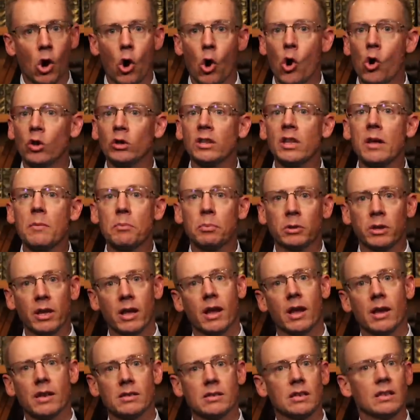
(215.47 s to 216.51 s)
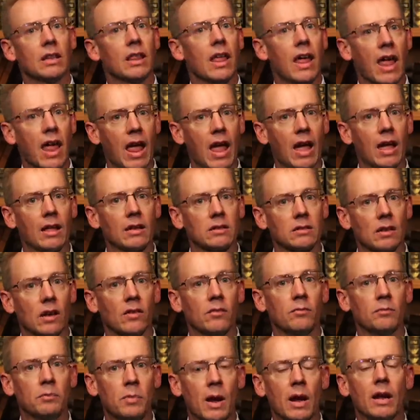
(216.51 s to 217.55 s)
only plays into the hands
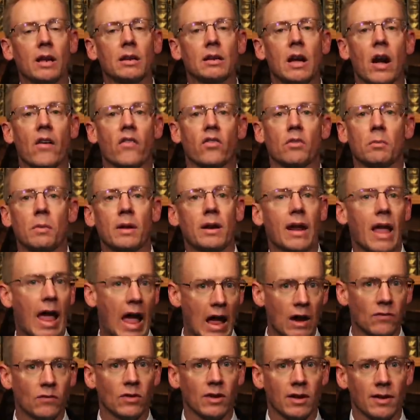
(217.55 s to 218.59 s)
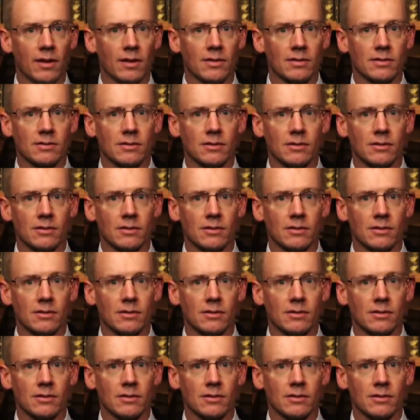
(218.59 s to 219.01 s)
of big government advocates.